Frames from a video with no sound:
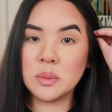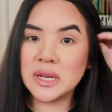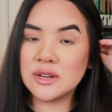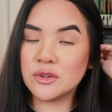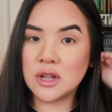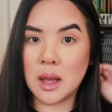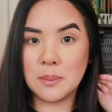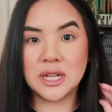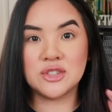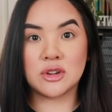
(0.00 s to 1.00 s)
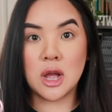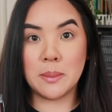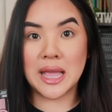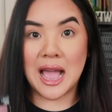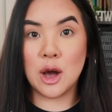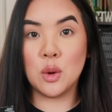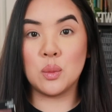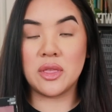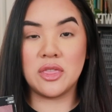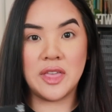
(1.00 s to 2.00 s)
many different companies are coming out
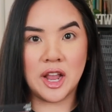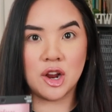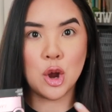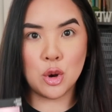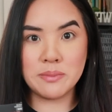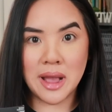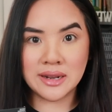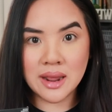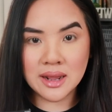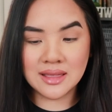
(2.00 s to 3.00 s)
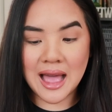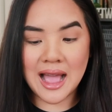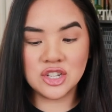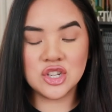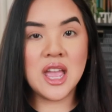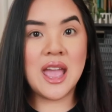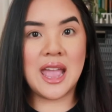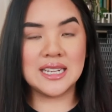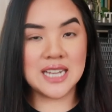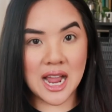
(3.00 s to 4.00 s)
with their own magnetic lash
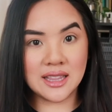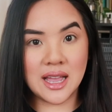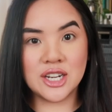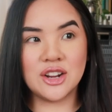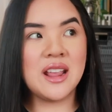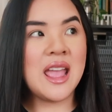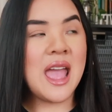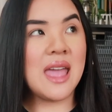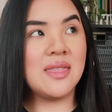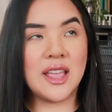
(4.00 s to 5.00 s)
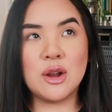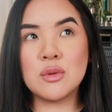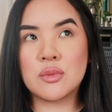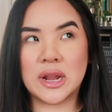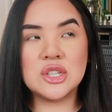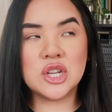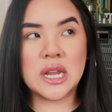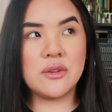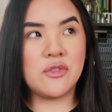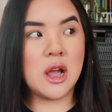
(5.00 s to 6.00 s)
and eyeliner, and they are
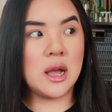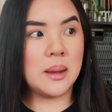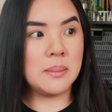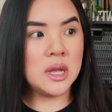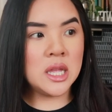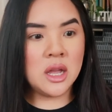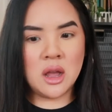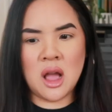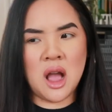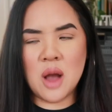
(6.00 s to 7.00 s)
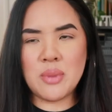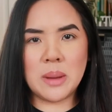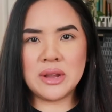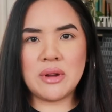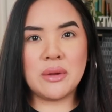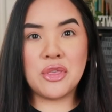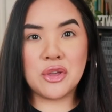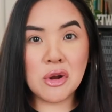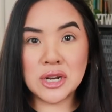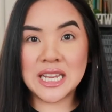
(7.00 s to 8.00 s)
ranging from probably around
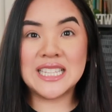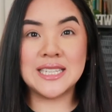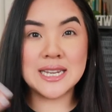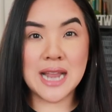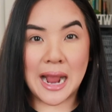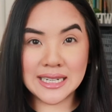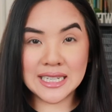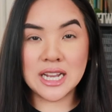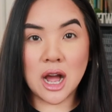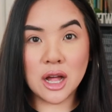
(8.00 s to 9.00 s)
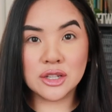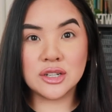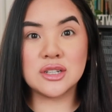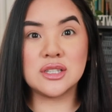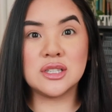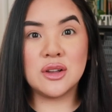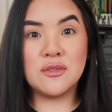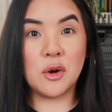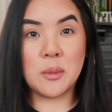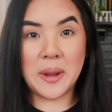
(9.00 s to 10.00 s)
30 to 90 dollars
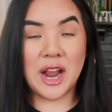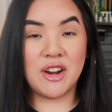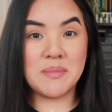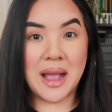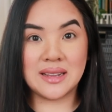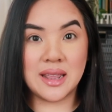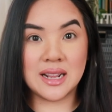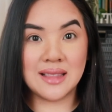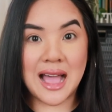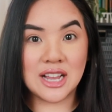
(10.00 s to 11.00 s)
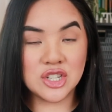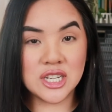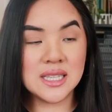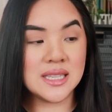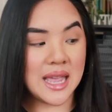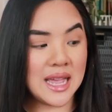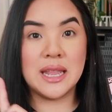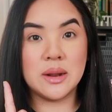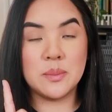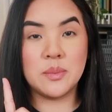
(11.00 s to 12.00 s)
for a pair of magnetic lashes
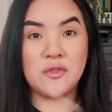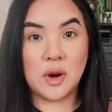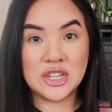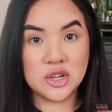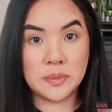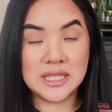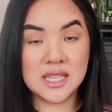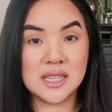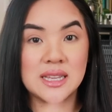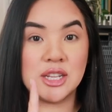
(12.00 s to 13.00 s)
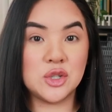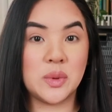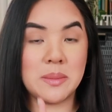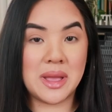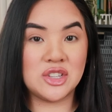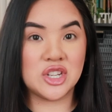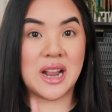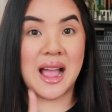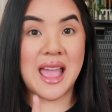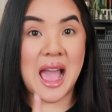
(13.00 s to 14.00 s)
and before I jump into this I do want to mention
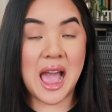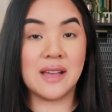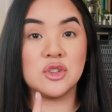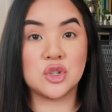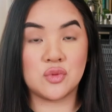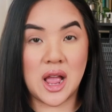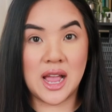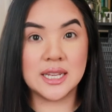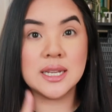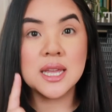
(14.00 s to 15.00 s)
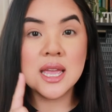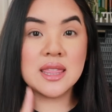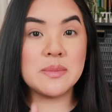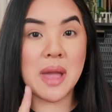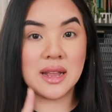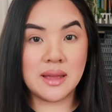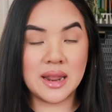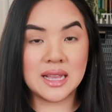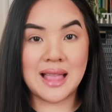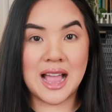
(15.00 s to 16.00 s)
I have tried the
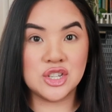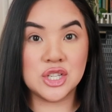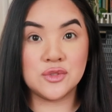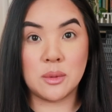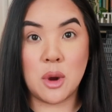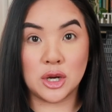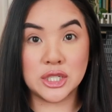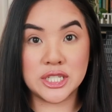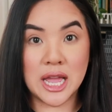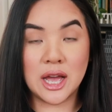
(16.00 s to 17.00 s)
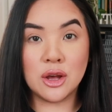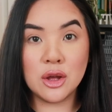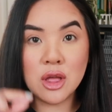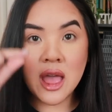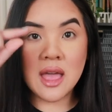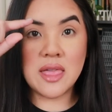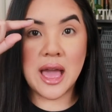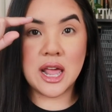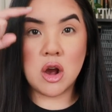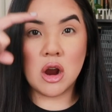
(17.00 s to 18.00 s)
magnetic lashes from Ardell
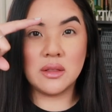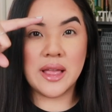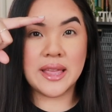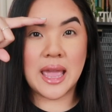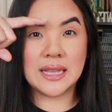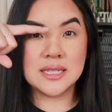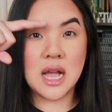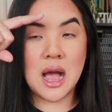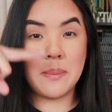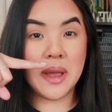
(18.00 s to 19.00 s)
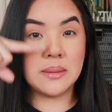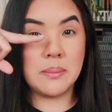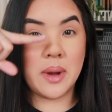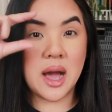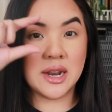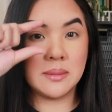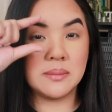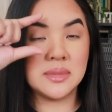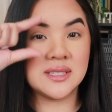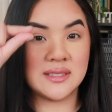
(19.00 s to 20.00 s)
that are like a top and
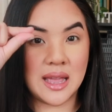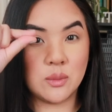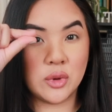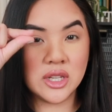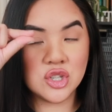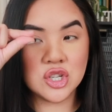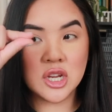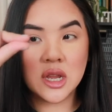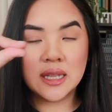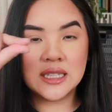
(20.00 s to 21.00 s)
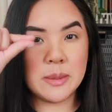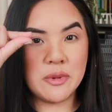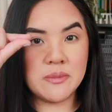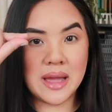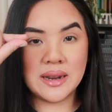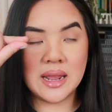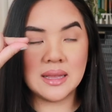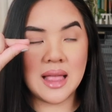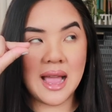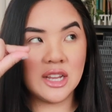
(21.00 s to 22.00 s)
bottom sandwich type of
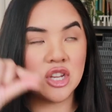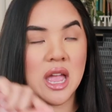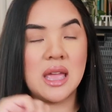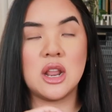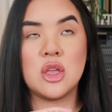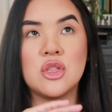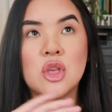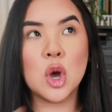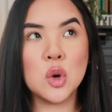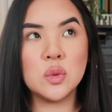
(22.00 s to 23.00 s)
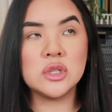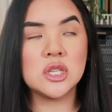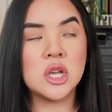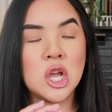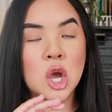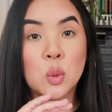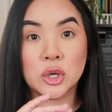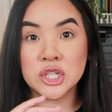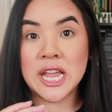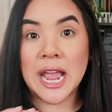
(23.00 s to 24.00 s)
magnetic lash and those
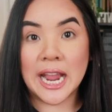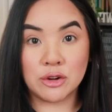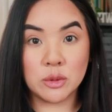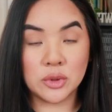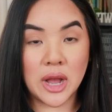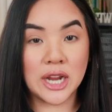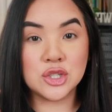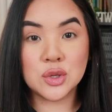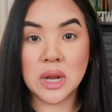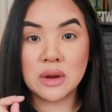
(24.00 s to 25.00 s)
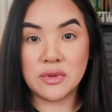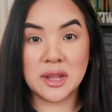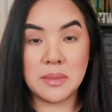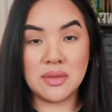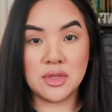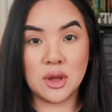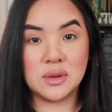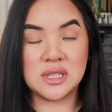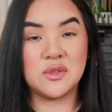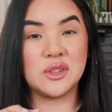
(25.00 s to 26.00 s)
were terrible. I do not recommend
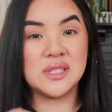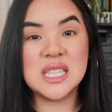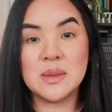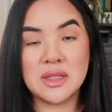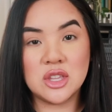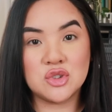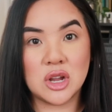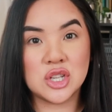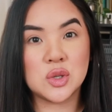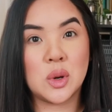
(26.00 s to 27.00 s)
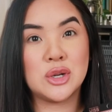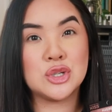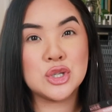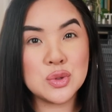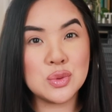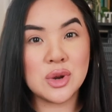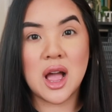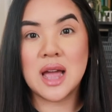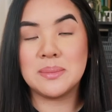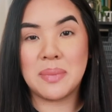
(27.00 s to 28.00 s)
those. If you see them at the drugstore, do
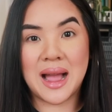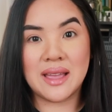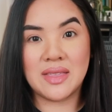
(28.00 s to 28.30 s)
not buy